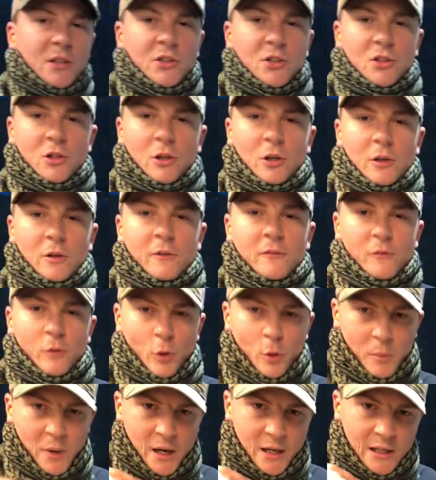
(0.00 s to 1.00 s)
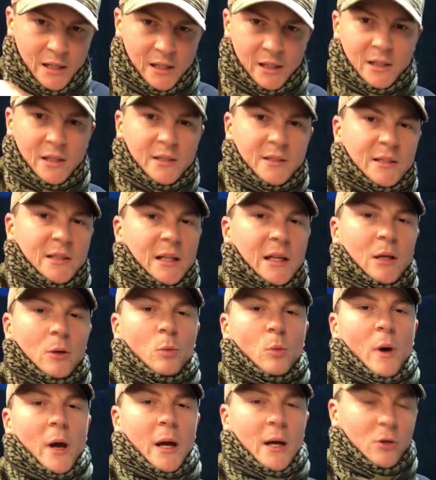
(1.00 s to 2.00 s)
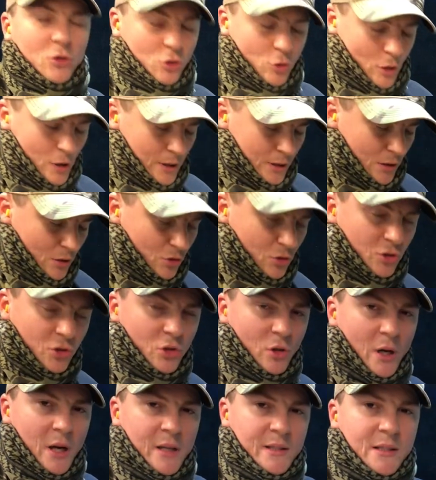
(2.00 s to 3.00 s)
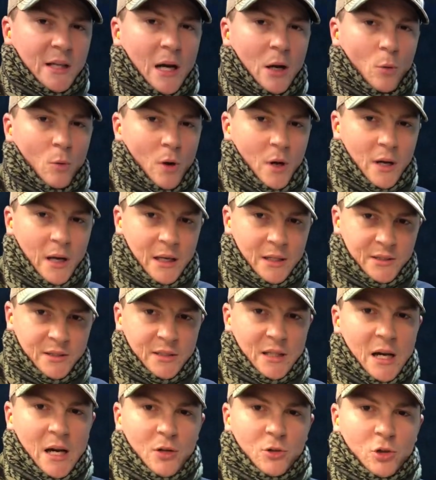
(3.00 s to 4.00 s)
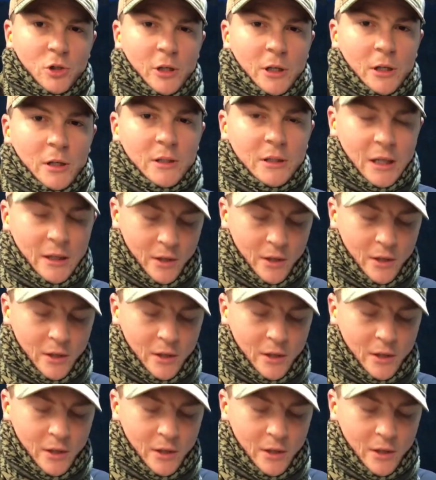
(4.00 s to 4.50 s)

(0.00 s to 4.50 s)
concerned, for my EDC, right, drawing under stress, I want a stock trigger.